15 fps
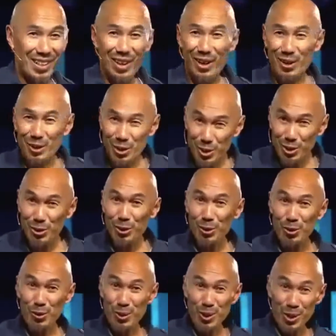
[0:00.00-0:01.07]
Are
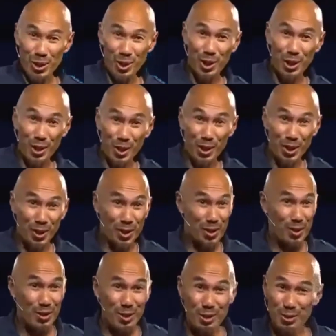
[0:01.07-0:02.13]
you secure,
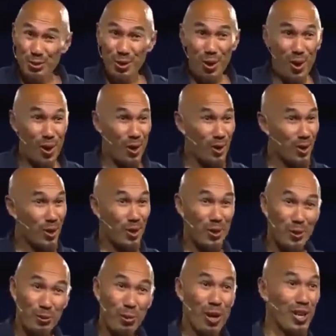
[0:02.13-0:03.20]
strong,
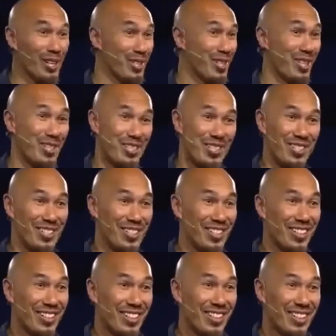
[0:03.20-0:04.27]
courageous?
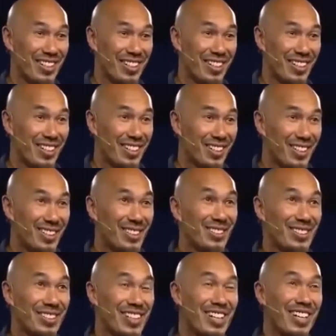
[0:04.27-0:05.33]

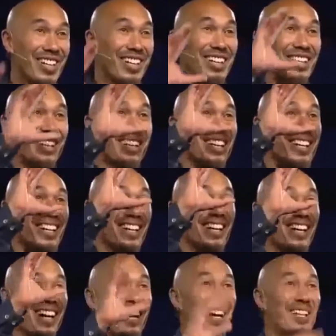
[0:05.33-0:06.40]
Going, God,
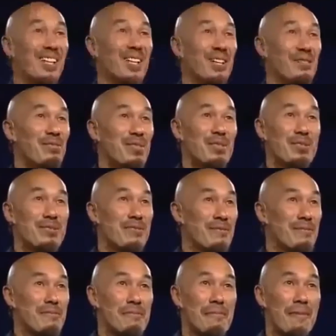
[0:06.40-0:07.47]
I love you.
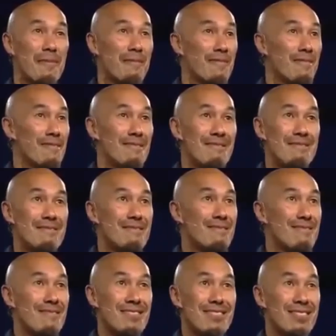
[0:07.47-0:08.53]

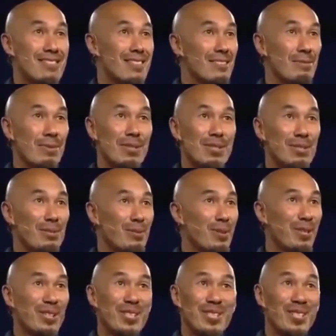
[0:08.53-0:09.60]
I see where this world
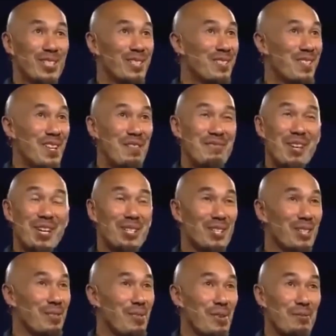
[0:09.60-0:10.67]
is going. I'm not
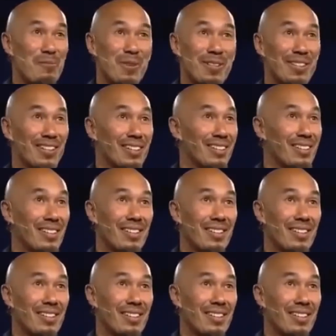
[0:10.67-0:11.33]
going with it.